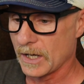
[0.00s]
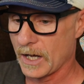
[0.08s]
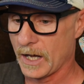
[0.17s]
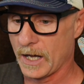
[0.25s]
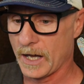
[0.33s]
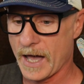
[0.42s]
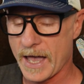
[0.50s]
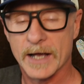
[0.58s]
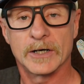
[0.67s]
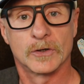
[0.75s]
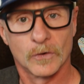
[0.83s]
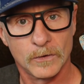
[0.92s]
uh, I
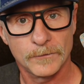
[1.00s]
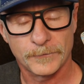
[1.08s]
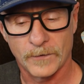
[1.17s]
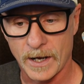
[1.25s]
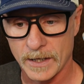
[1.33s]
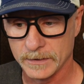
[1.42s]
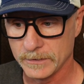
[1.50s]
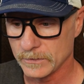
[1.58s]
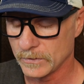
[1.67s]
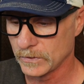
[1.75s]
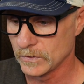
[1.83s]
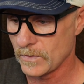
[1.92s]
had a girlfriend
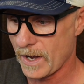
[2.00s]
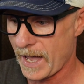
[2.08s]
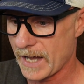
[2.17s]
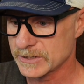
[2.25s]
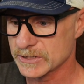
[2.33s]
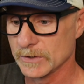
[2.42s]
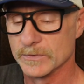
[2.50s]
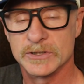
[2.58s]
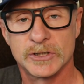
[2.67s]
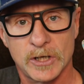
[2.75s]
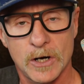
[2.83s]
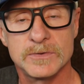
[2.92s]
who actually was
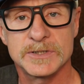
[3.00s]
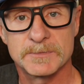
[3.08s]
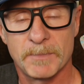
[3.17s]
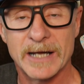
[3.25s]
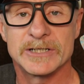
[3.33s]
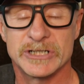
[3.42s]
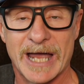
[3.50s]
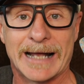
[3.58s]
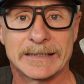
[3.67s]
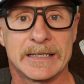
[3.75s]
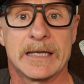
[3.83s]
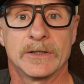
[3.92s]
coached by
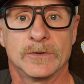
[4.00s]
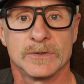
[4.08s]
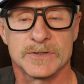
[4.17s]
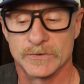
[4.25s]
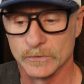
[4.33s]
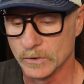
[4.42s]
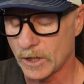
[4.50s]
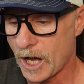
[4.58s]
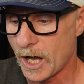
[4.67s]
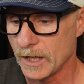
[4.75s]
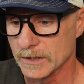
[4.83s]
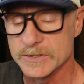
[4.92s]
Jack Daniels through
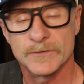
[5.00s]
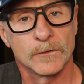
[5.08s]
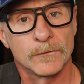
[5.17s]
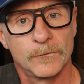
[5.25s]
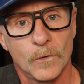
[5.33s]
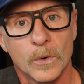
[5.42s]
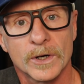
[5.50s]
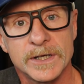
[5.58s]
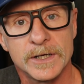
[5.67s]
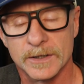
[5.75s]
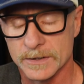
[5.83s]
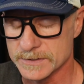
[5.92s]
college for four
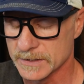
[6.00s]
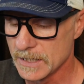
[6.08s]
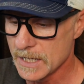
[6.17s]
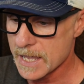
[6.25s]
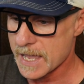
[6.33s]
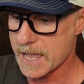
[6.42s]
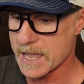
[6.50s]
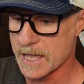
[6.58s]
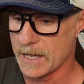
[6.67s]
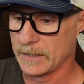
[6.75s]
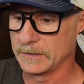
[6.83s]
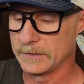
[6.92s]
years.
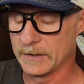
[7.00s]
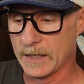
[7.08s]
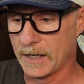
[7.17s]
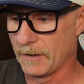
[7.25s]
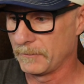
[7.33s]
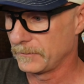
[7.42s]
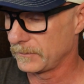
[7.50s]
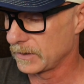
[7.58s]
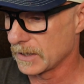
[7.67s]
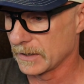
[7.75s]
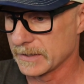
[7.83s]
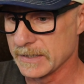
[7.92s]
And um,
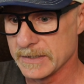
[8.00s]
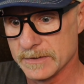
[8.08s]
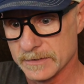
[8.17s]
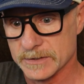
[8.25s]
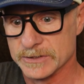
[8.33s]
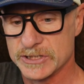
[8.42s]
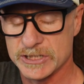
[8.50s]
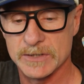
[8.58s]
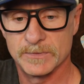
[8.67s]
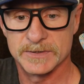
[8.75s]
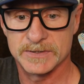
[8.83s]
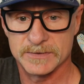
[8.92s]
he and she
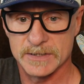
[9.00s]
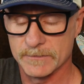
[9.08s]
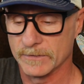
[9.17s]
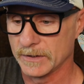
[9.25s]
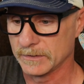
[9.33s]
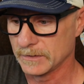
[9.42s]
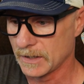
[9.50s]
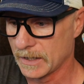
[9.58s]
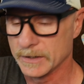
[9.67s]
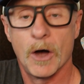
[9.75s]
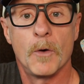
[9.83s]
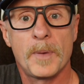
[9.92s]
was even
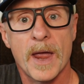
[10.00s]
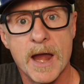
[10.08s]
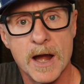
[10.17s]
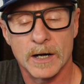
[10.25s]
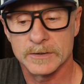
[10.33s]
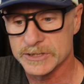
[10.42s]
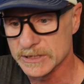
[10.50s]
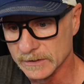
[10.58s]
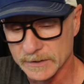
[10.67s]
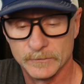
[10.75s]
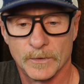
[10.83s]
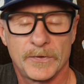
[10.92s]
an, au pair. She
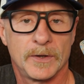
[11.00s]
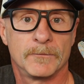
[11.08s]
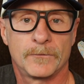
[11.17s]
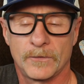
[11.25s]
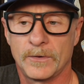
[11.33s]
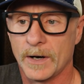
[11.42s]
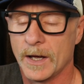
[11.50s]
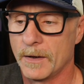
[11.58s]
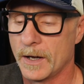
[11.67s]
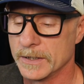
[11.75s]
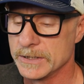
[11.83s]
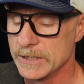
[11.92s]
lived with him for
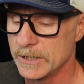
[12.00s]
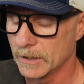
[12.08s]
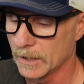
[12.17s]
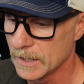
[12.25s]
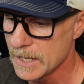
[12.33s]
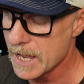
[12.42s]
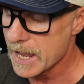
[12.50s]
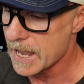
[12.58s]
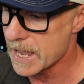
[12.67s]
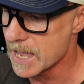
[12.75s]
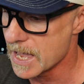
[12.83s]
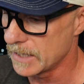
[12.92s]
a, a year.
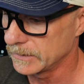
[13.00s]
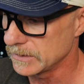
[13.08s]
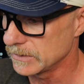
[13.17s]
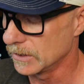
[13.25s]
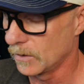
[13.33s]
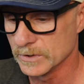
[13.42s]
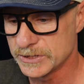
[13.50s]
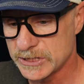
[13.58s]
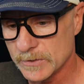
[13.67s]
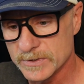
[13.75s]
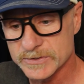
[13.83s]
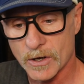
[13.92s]
And, you know, when
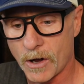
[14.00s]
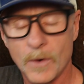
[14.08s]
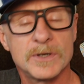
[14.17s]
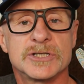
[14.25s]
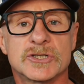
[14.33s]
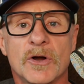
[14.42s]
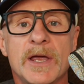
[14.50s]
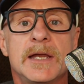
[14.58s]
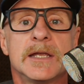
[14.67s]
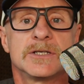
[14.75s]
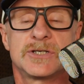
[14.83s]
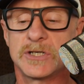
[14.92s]
she was always
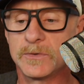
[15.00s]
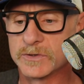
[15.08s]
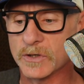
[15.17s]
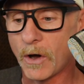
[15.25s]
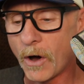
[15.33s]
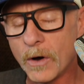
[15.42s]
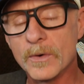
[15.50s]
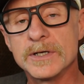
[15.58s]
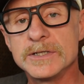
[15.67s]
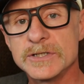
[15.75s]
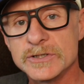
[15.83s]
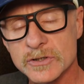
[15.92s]
training, she was
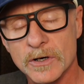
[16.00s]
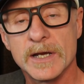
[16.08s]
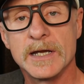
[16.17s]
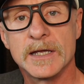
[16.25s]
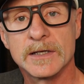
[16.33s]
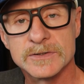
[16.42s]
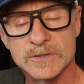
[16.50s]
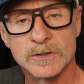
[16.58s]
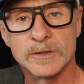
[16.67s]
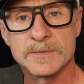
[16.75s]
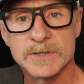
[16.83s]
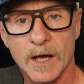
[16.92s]
always training in
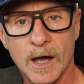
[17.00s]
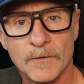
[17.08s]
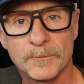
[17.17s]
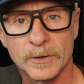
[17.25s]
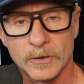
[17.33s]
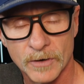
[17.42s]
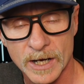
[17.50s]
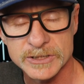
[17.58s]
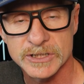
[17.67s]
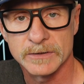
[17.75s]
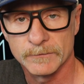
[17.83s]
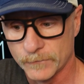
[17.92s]
terms of
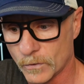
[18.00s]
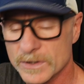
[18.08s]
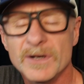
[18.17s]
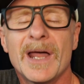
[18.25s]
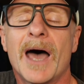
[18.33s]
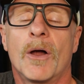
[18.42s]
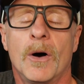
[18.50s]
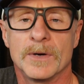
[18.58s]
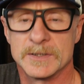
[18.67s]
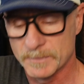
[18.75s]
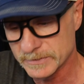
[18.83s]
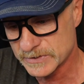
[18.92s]
progression for not
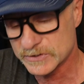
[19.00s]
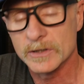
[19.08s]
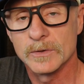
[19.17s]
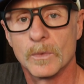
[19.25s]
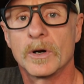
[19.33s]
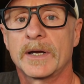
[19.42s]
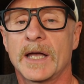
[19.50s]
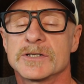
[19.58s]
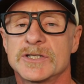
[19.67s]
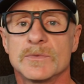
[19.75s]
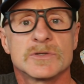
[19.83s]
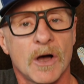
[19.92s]
always, but certain workouts.
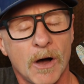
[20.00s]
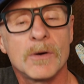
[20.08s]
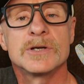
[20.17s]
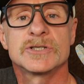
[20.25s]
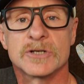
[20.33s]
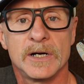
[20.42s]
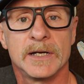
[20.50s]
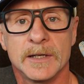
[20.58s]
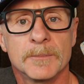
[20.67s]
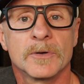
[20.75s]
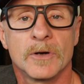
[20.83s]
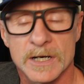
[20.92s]
She was always training
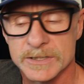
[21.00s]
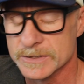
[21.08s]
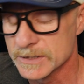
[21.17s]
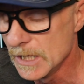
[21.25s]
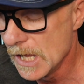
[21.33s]
in progressions.